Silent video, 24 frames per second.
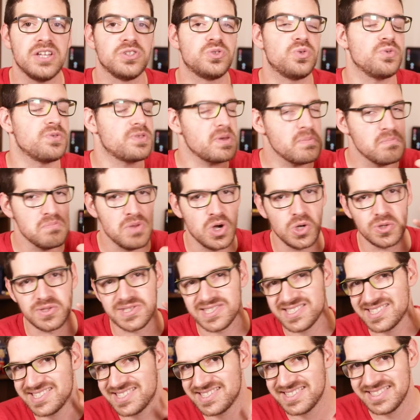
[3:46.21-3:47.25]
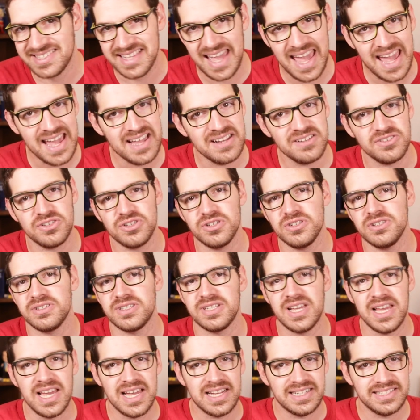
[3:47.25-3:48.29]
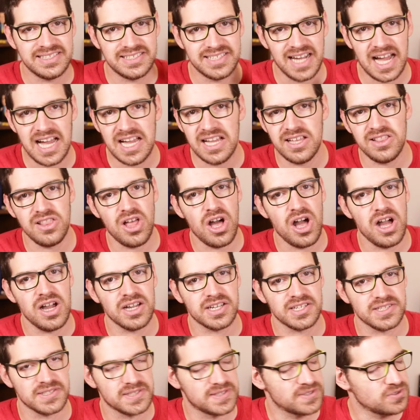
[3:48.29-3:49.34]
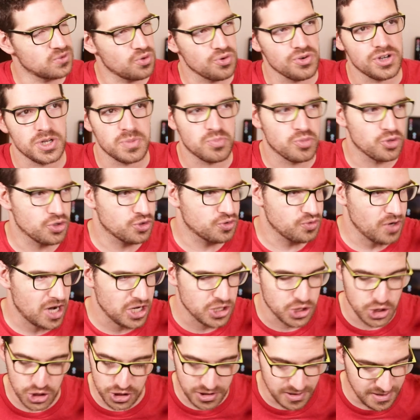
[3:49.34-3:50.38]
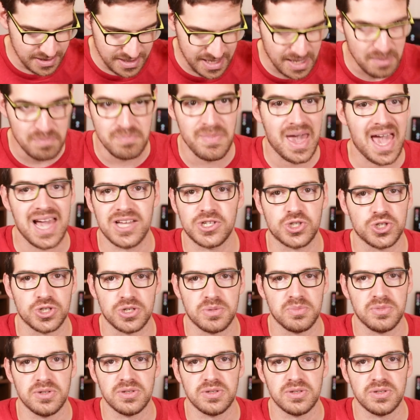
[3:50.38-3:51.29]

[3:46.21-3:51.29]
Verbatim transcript: to the most standard dialogue and story progression imaginable.